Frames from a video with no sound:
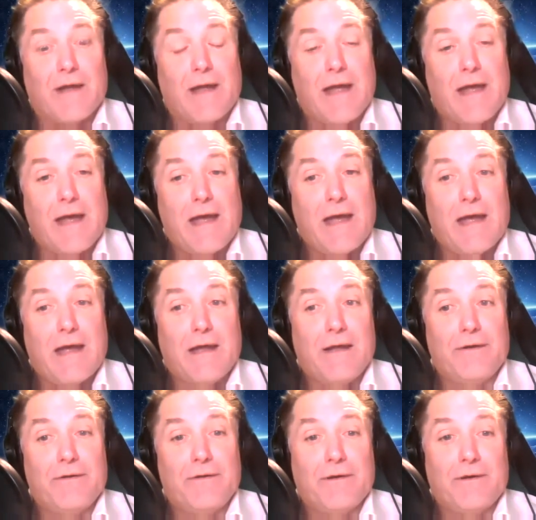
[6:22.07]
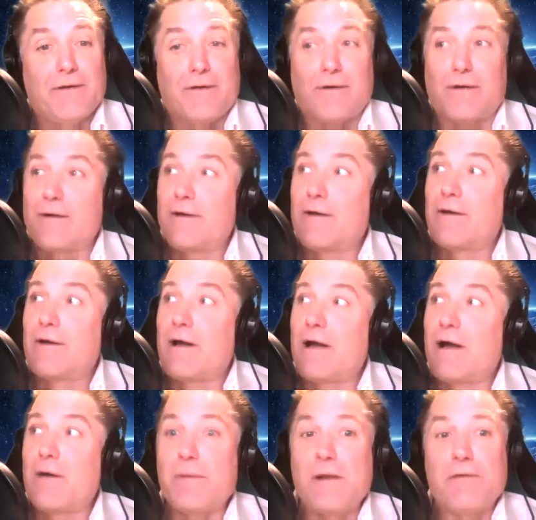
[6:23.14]
And
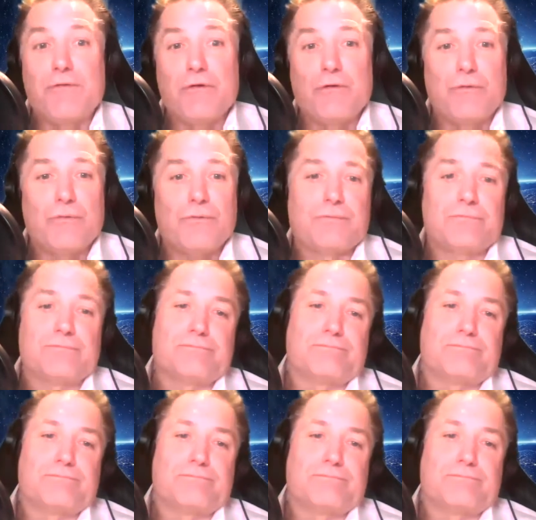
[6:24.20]
how many of you